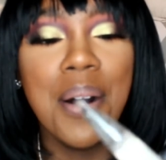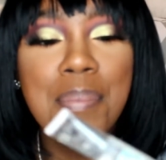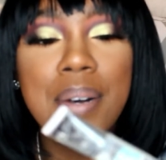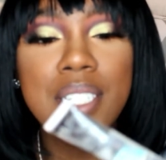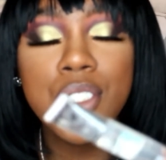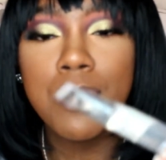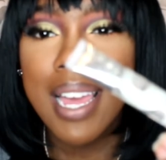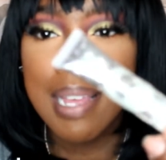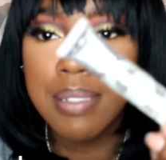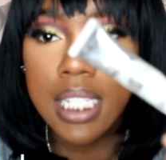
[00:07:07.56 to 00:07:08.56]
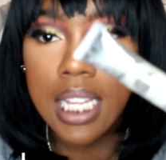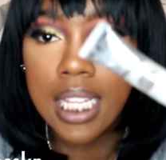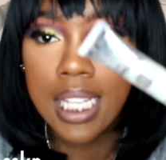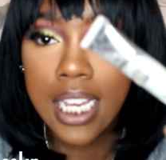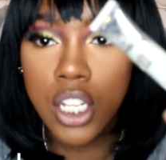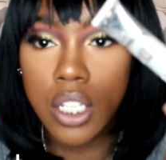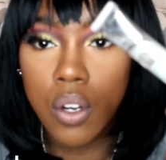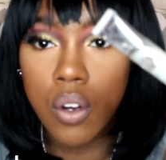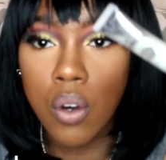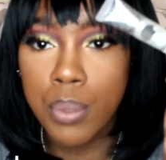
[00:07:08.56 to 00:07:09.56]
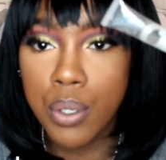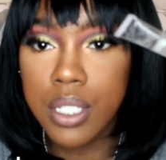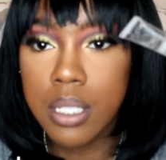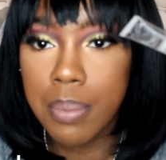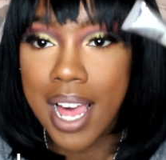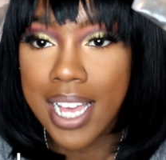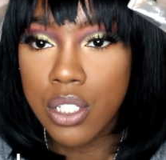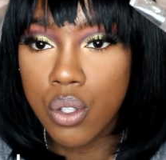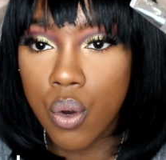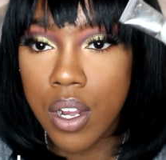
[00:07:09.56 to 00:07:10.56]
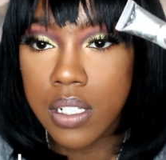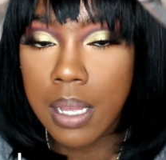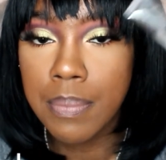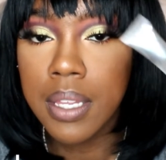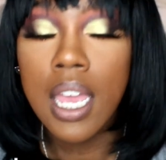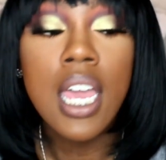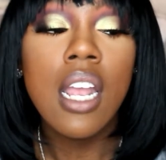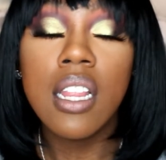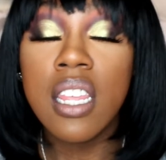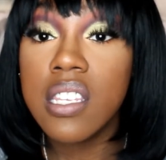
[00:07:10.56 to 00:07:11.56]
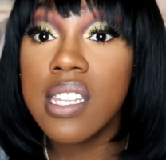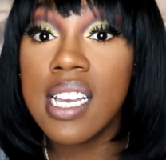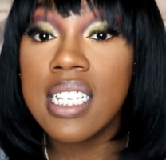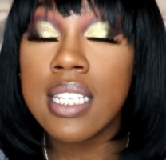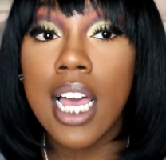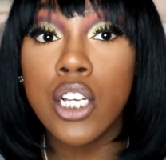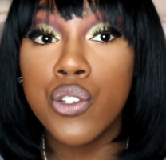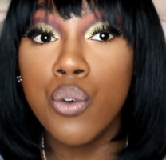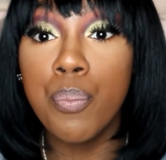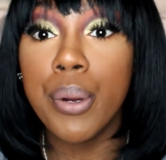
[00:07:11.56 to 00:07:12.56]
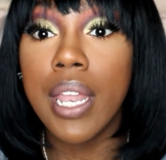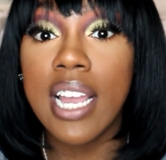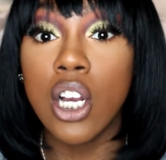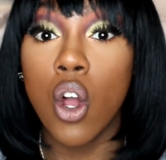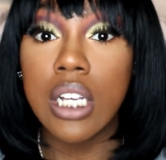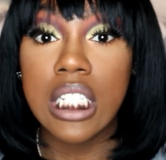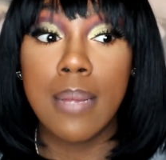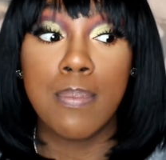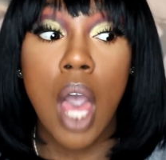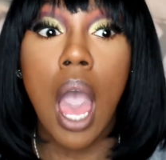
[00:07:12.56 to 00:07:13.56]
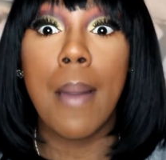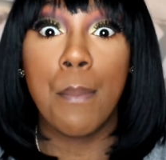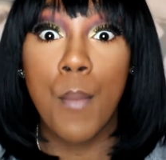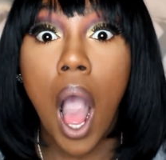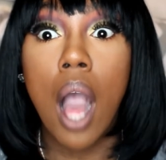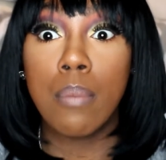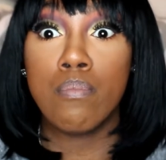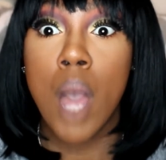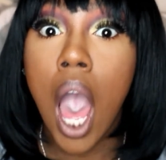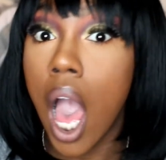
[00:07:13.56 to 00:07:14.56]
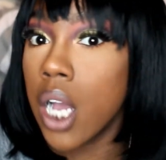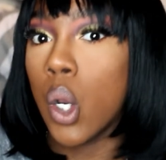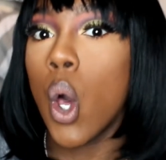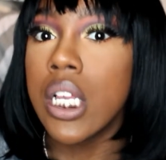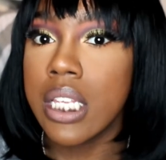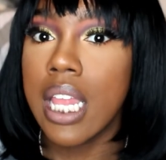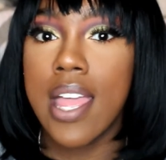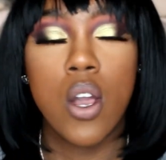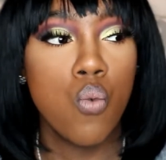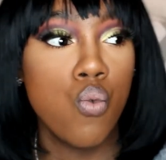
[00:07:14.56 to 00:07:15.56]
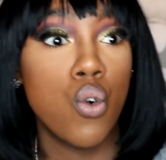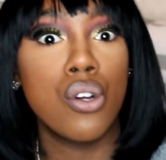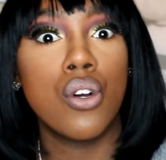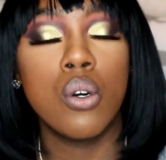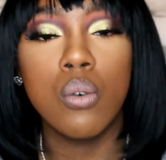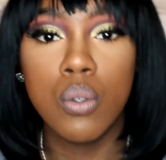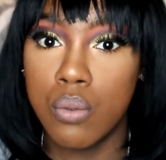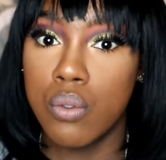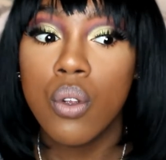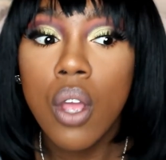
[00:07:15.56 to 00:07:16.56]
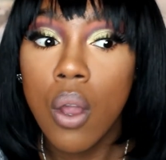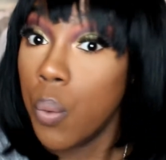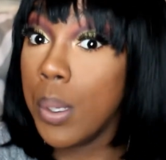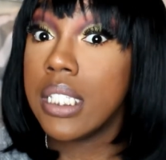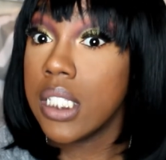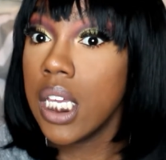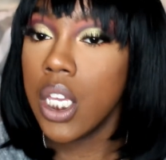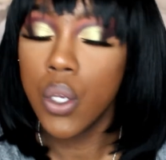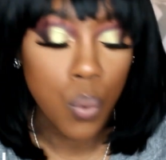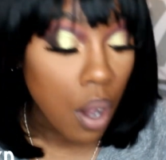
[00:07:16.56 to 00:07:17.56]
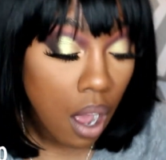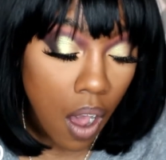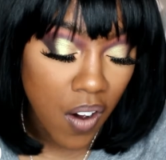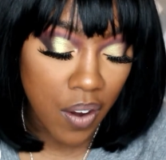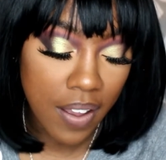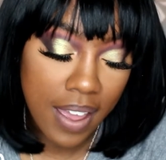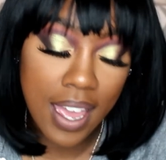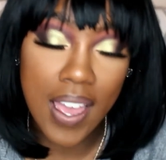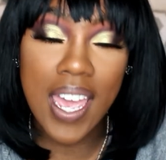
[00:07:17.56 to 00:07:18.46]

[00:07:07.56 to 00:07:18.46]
Um, but you might have seen it in like your local beauty supply store or something. This thing is like super like gloss, like gloss, like oh girl, we see you okay